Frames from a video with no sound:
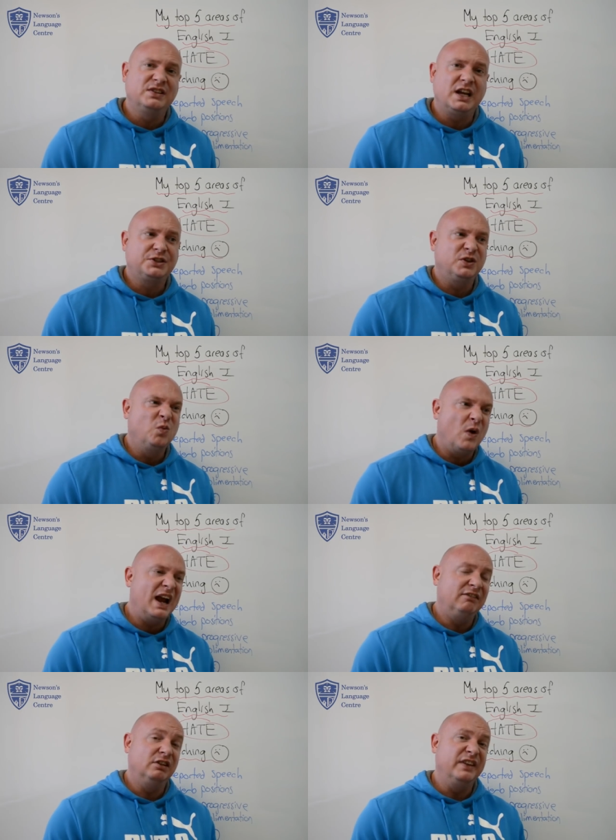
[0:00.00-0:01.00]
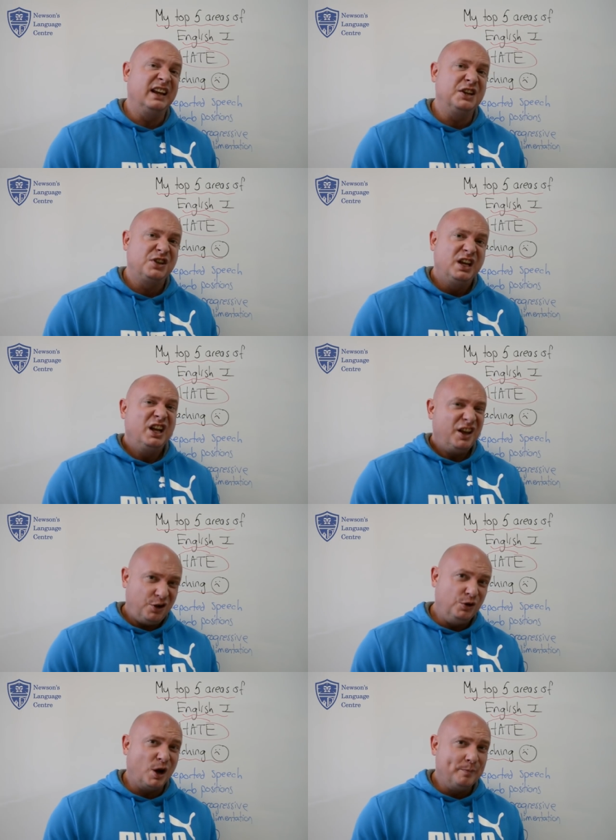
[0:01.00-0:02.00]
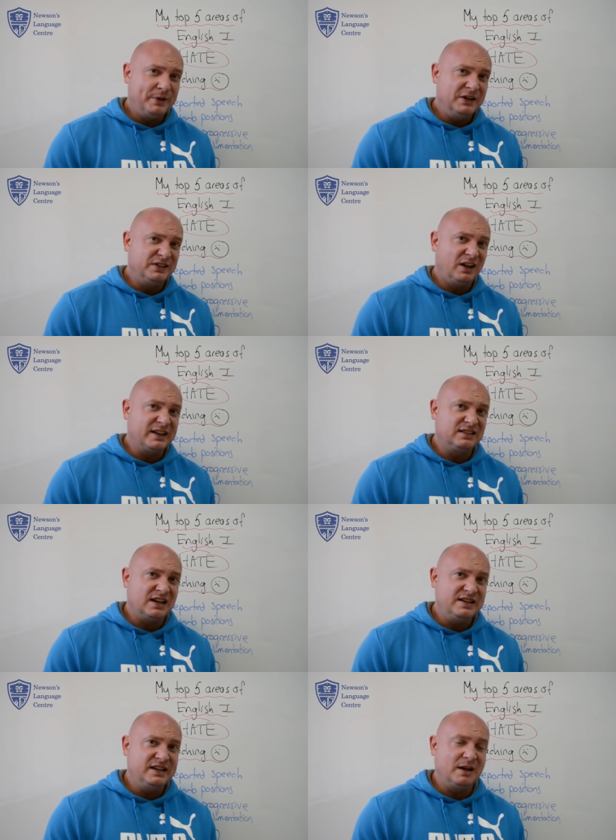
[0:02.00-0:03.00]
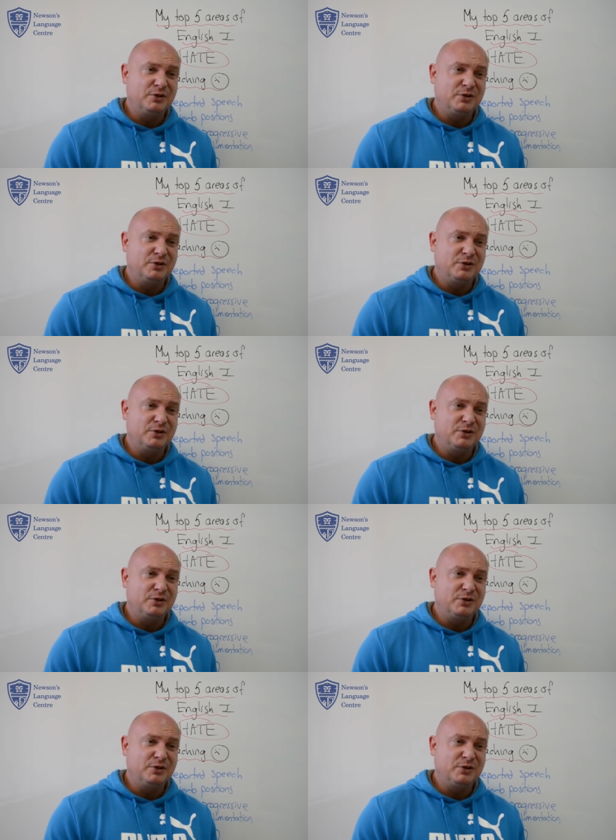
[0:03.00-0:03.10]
section what area of English you don't personally like studying.